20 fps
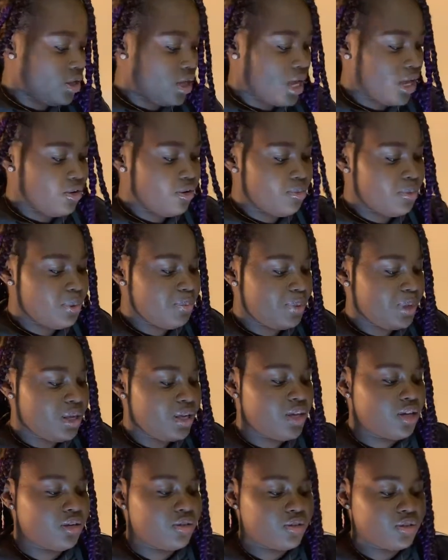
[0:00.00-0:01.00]
I don't remember
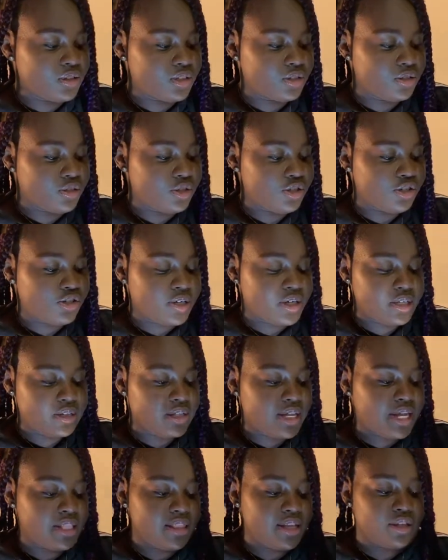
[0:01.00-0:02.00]
how long the closure is.
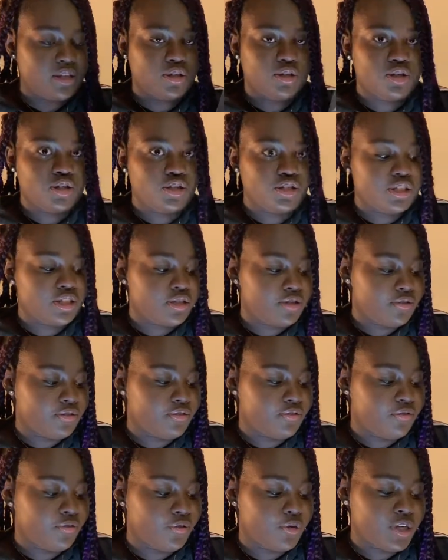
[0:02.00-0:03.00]
I think the closure is
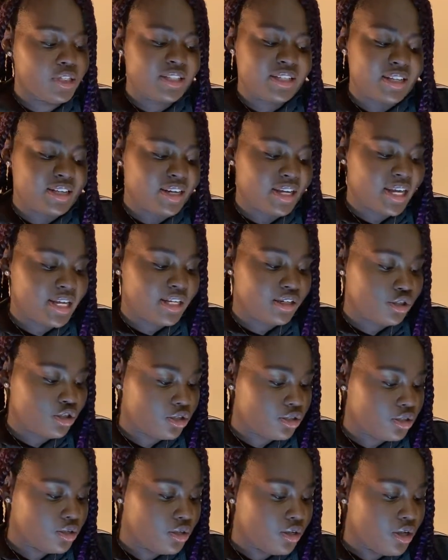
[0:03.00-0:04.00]

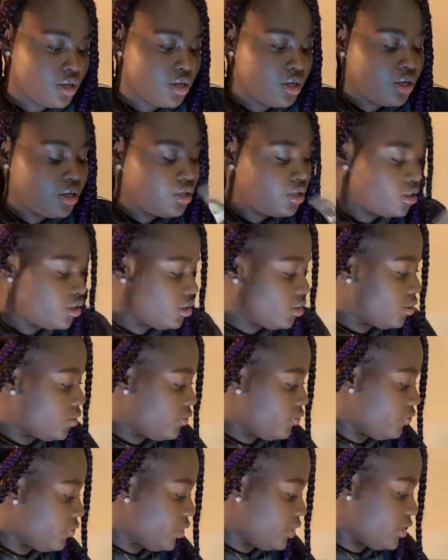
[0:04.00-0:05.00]
14-inch.
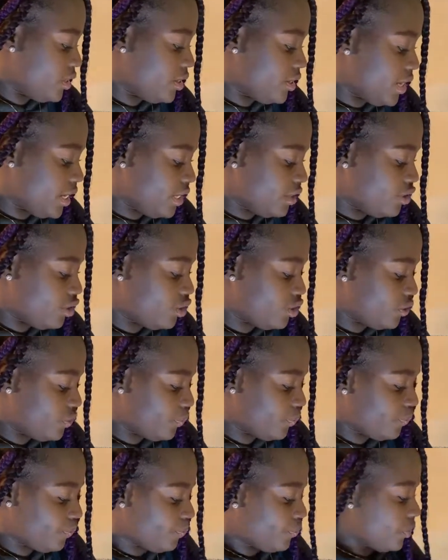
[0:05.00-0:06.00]
14-inch.
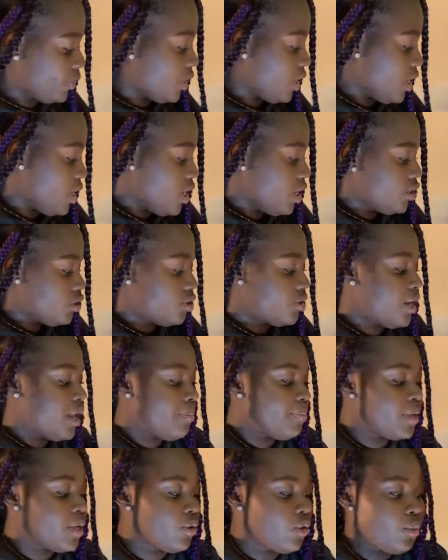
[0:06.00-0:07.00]
So
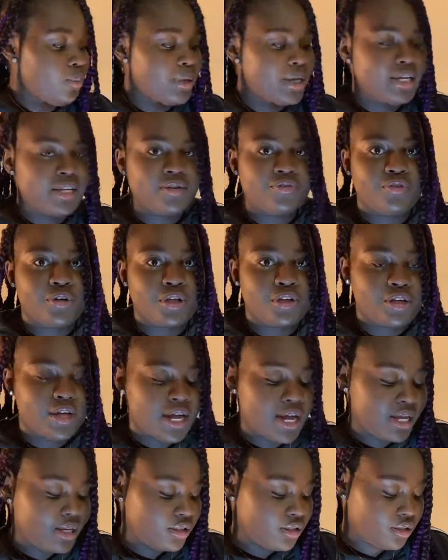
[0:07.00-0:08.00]
let me open it for you
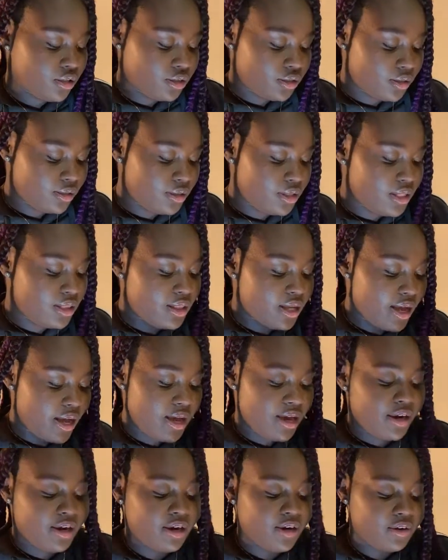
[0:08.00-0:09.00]
guys to see the
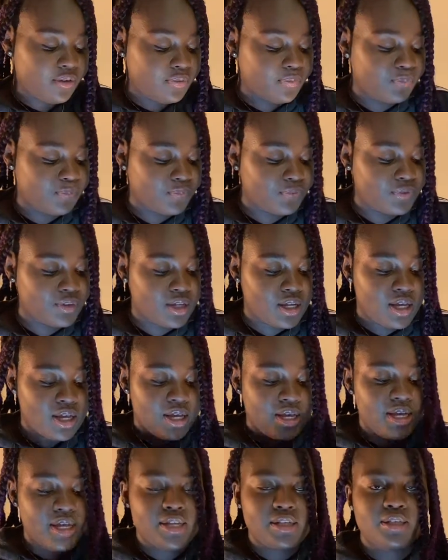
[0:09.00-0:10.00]
hair.
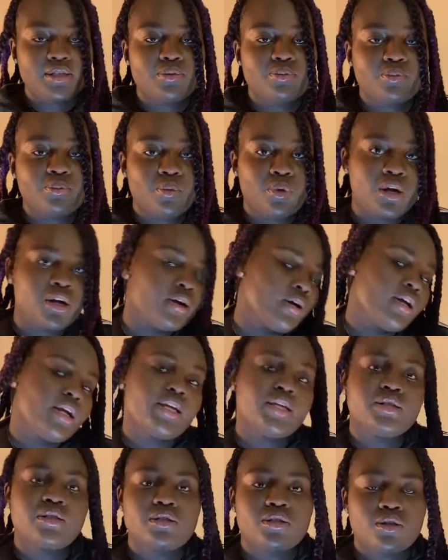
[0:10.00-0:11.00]
It's
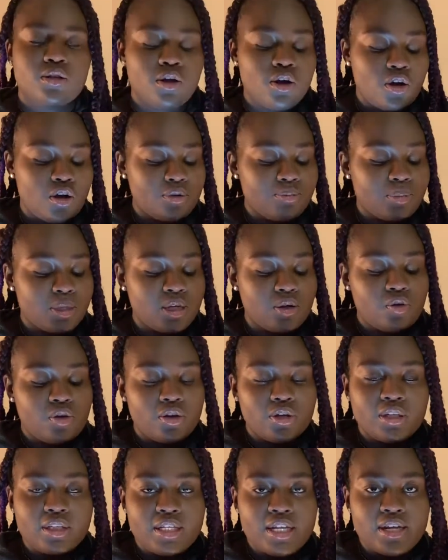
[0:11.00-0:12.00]
called
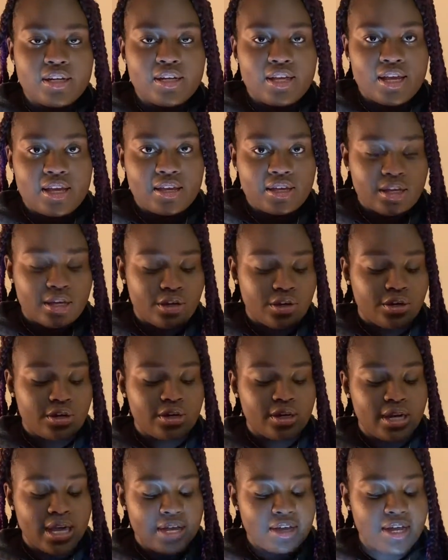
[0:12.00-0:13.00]
Mongolian Kinky
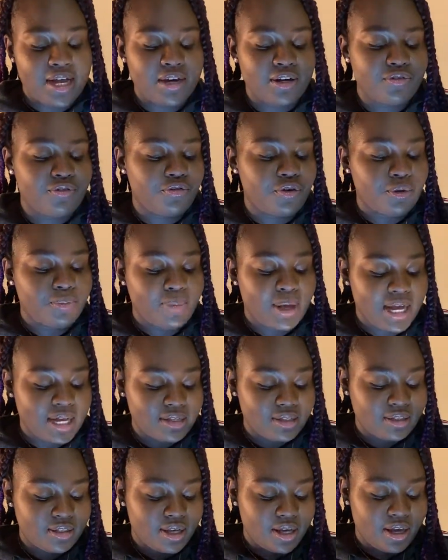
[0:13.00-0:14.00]
curl. I got it from
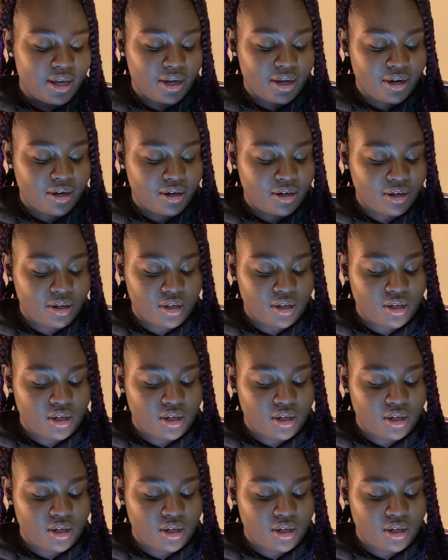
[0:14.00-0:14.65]
ISEEHAIR.